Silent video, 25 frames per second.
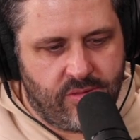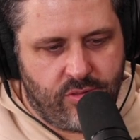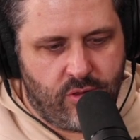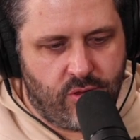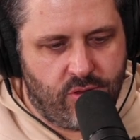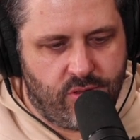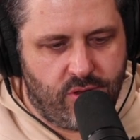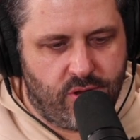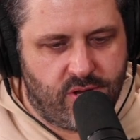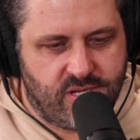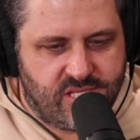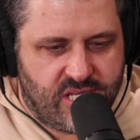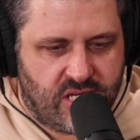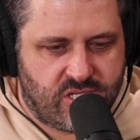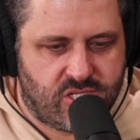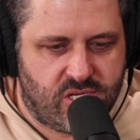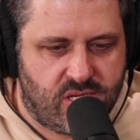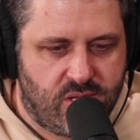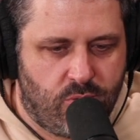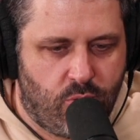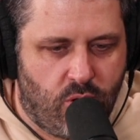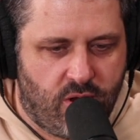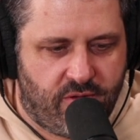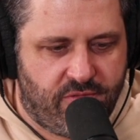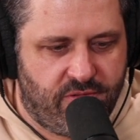They're
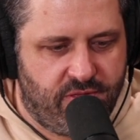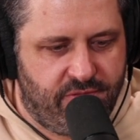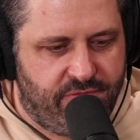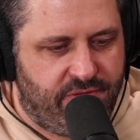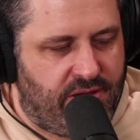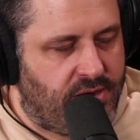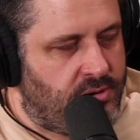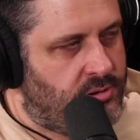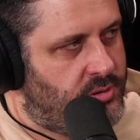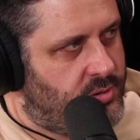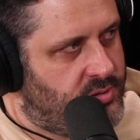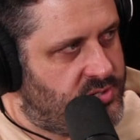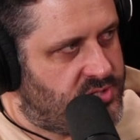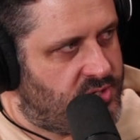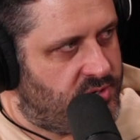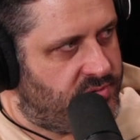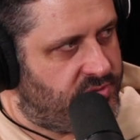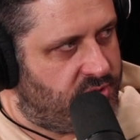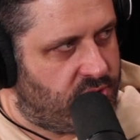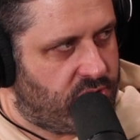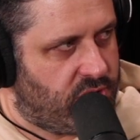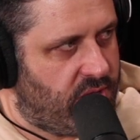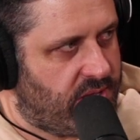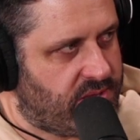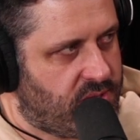essentially work for the Federal Reserve.
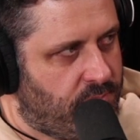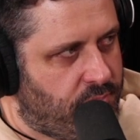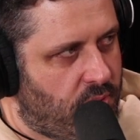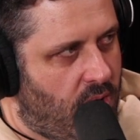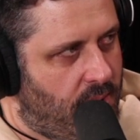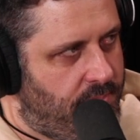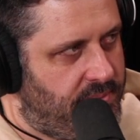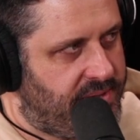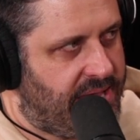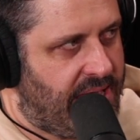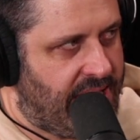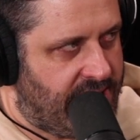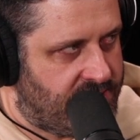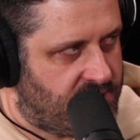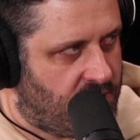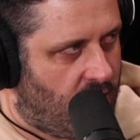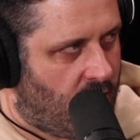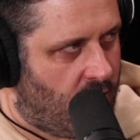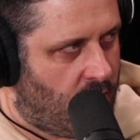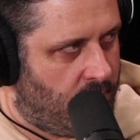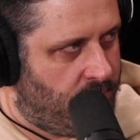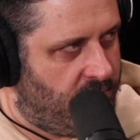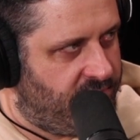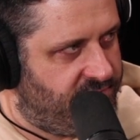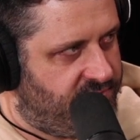They're like the propaganda
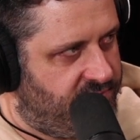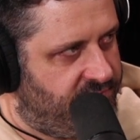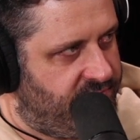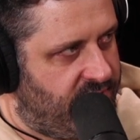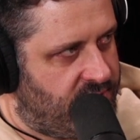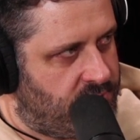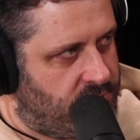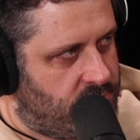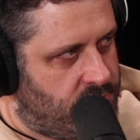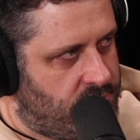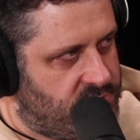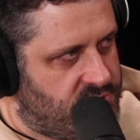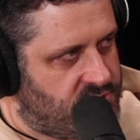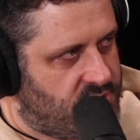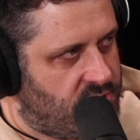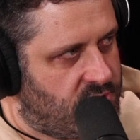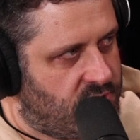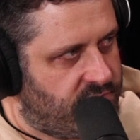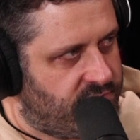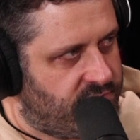arm of the Federal Reserve.